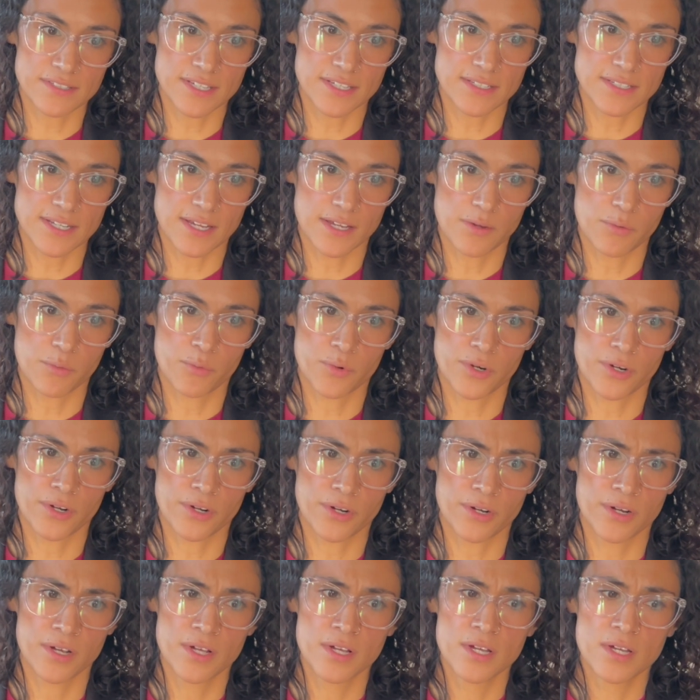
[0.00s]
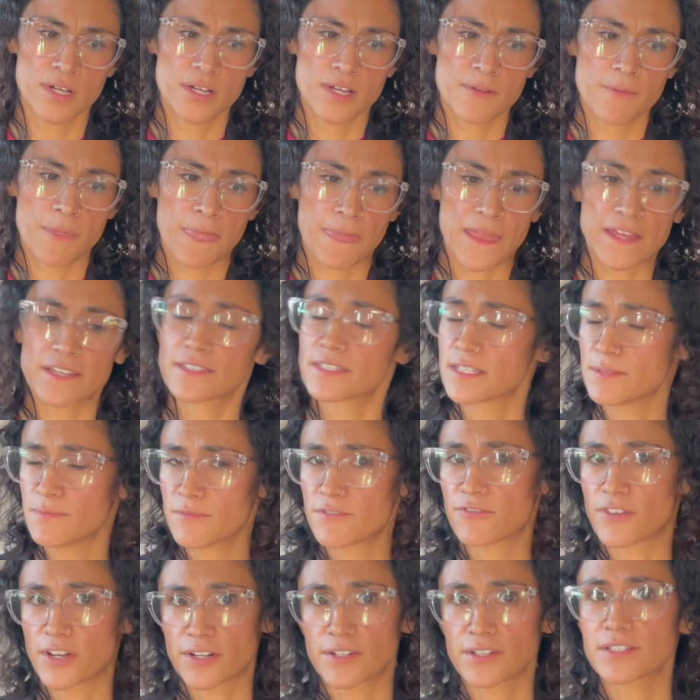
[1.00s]
that day they
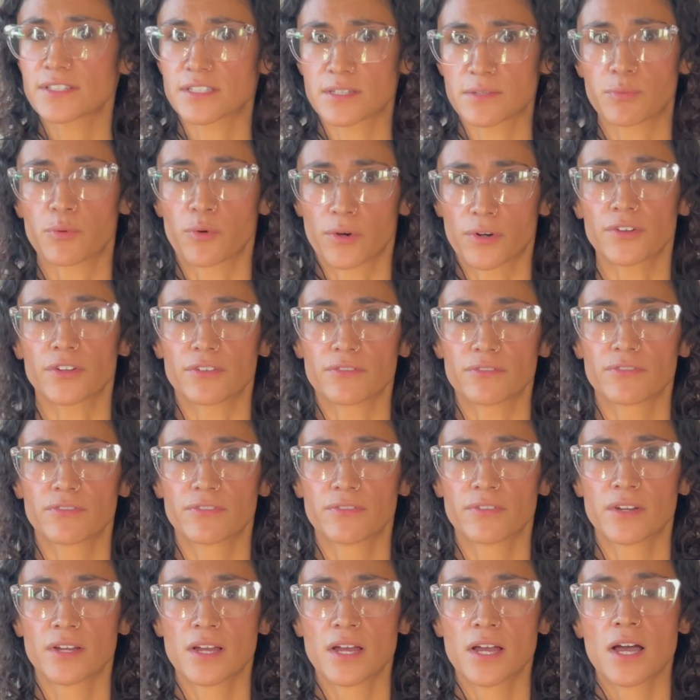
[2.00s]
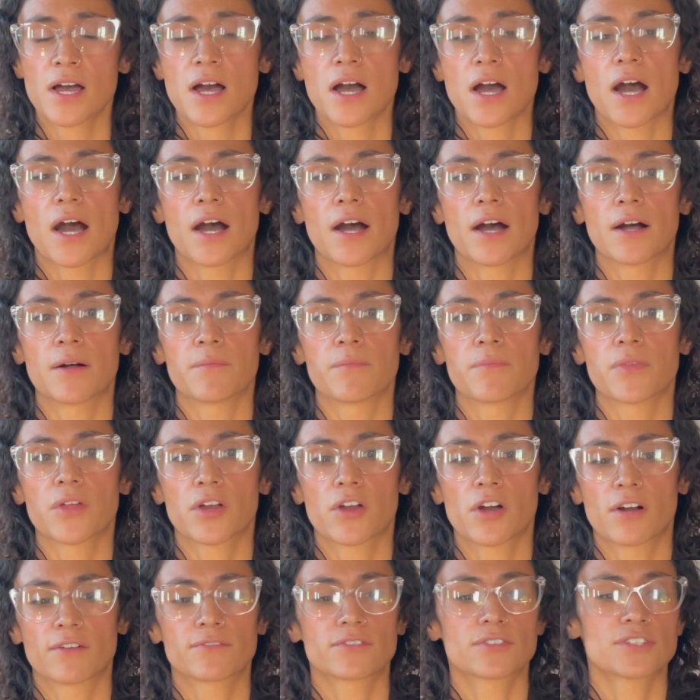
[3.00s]
seemed very supportive. The
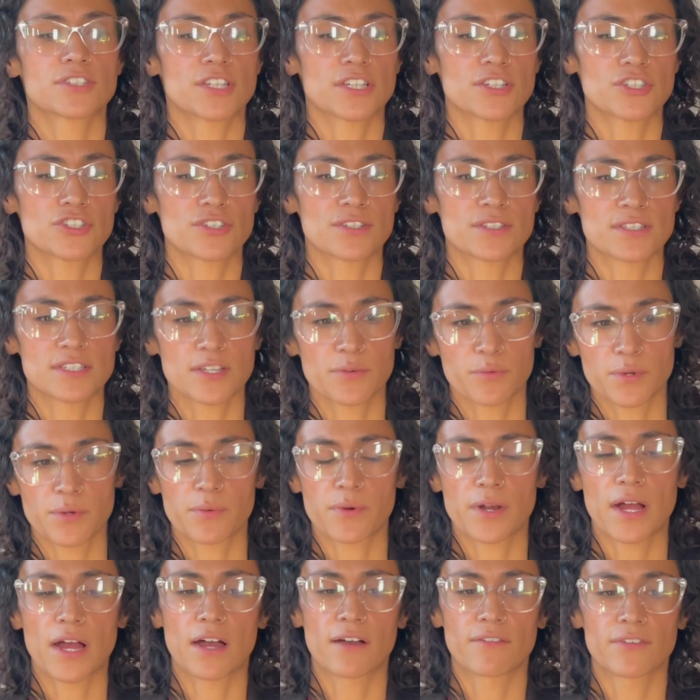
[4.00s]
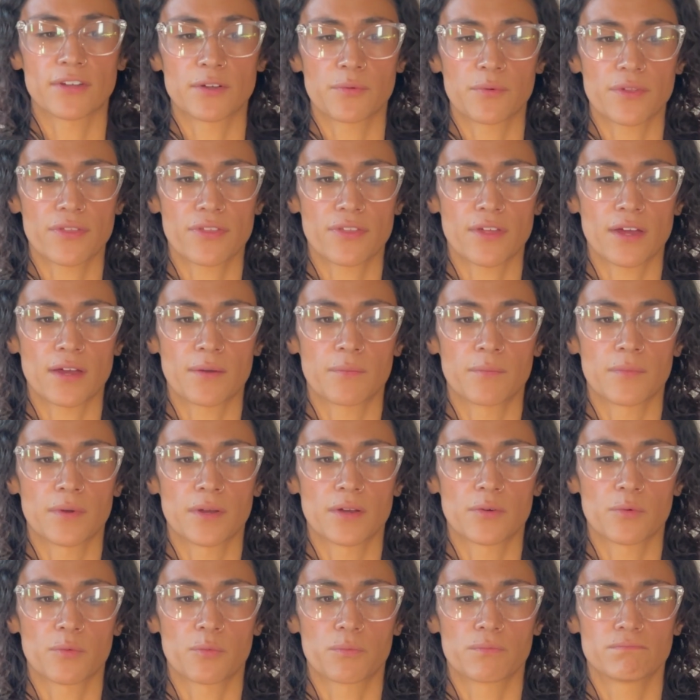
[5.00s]
conversations that we were having with
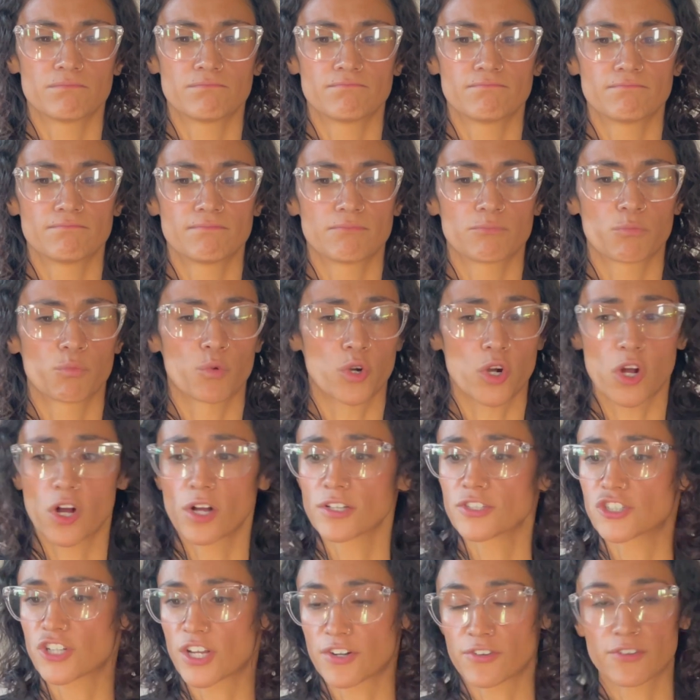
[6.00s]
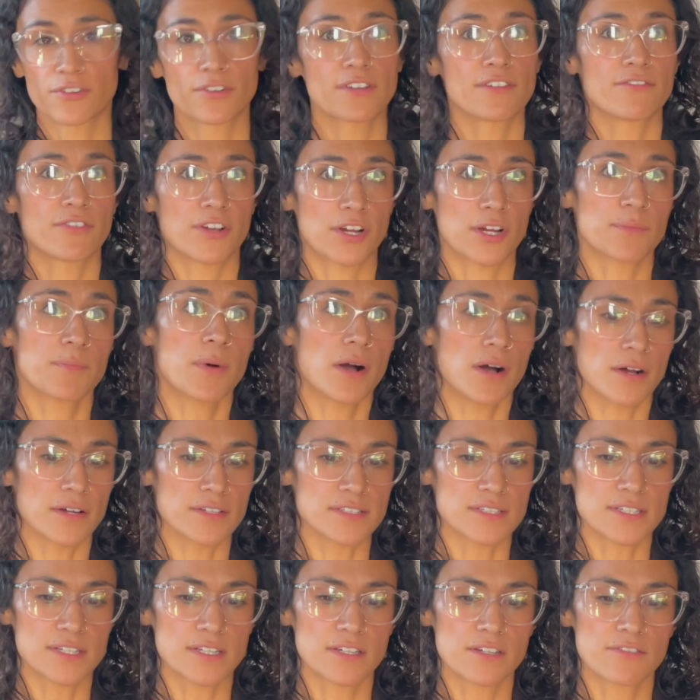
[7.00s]
them were all generally very
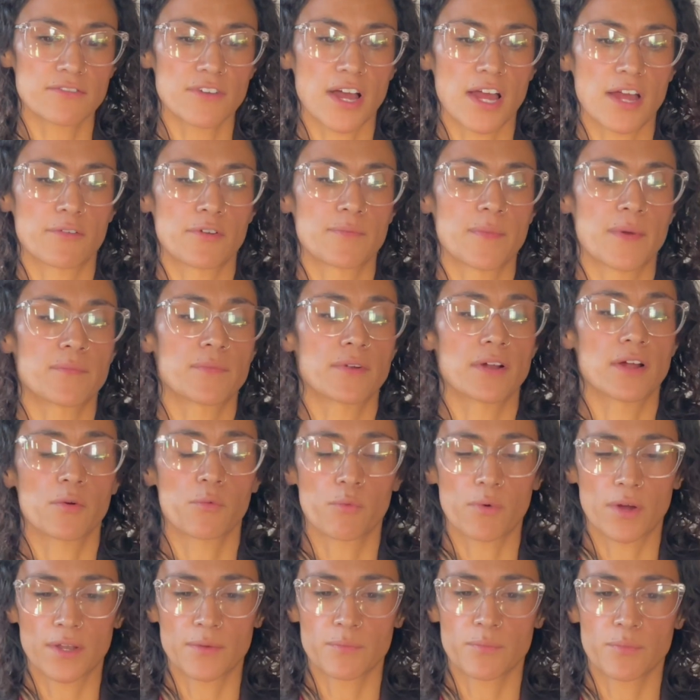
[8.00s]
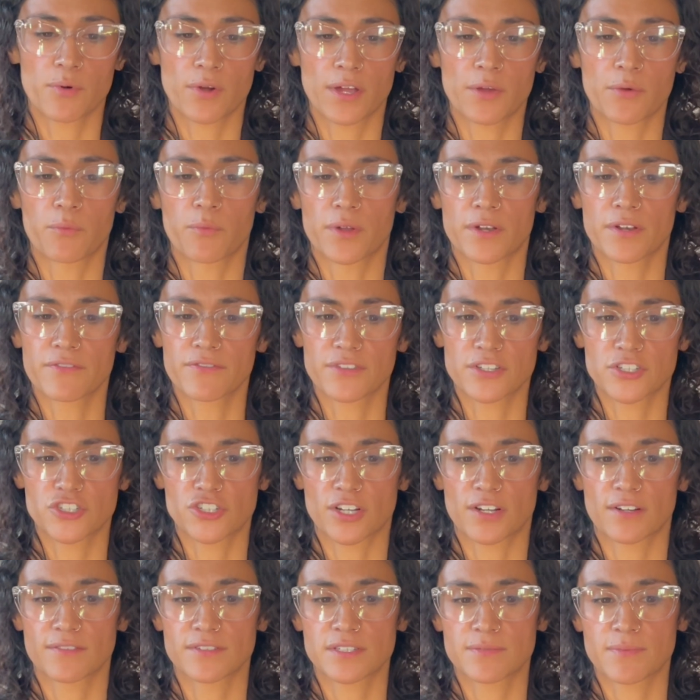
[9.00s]
positive. I remember at one point, one of the
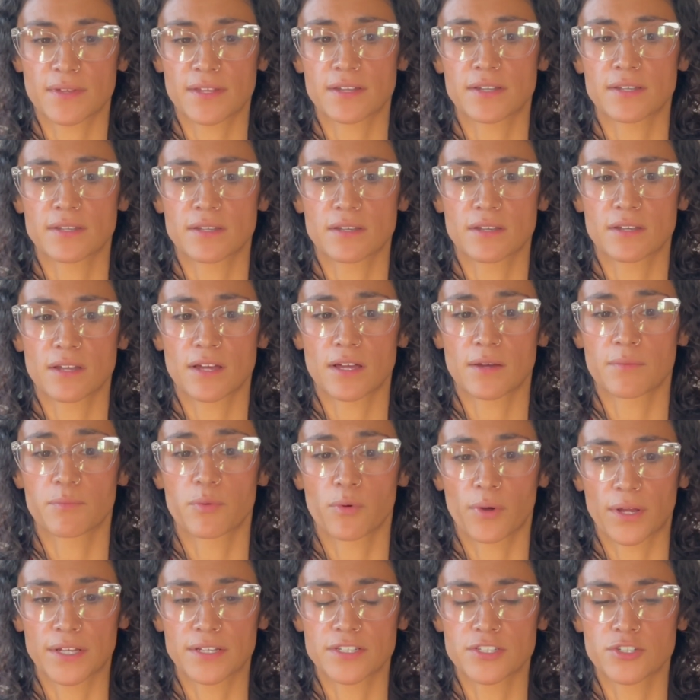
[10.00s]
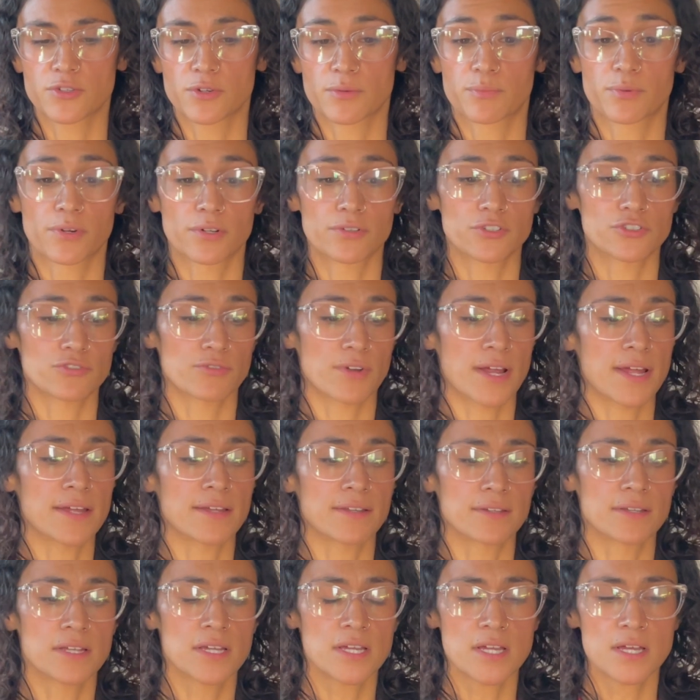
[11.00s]
sheriffs made it a point to approach
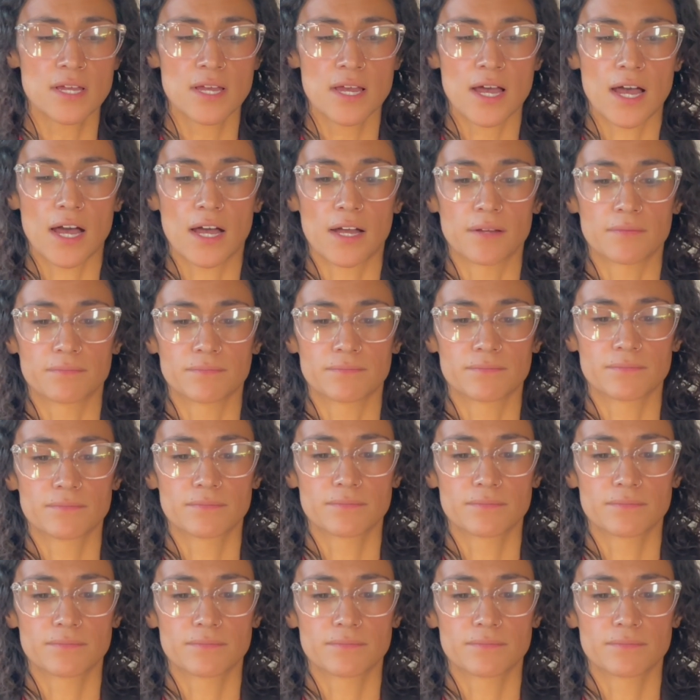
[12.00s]
Ray and